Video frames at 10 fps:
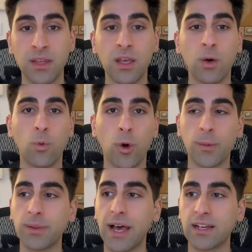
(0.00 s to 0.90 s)
Were
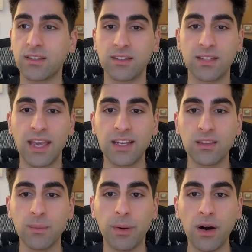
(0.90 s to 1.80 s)
black to
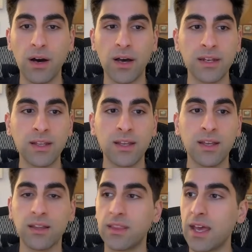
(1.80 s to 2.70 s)
take the pawn,
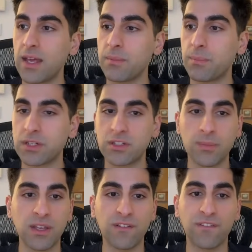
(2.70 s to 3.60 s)
then
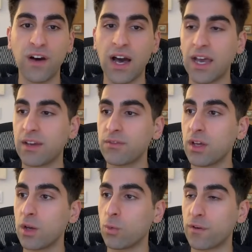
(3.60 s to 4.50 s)
bishop e5
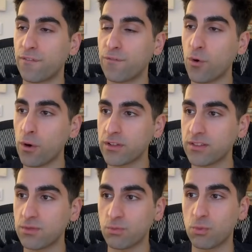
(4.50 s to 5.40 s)
would
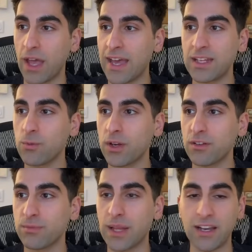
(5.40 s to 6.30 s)
force any one
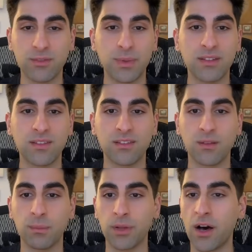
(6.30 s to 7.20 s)
of black's pieces
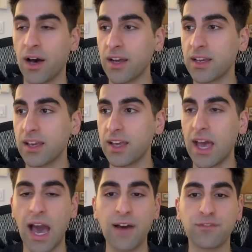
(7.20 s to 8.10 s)
to block,
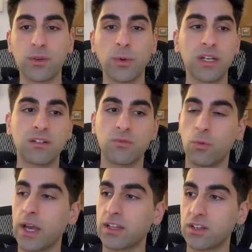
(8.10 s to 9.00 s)
after which
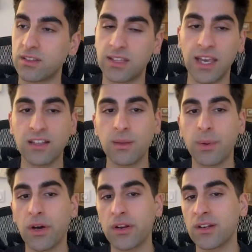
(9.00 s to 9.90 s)
white could take the
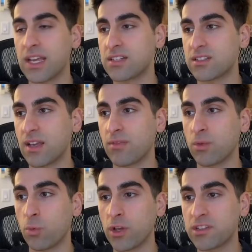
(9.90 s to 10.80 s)
pawn on
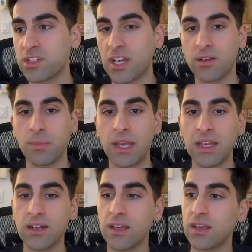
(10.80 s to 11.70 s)
h7 with
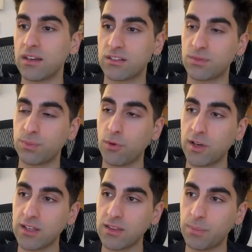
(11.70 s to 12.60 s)
checkmate,
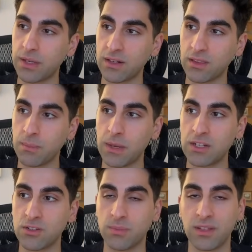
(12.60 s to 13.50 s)
exploiting the pin on the
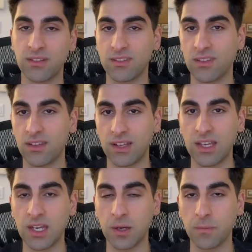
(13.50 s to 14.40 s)
major piece to the
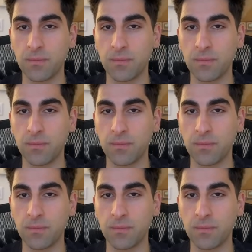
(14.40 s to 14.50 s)
king.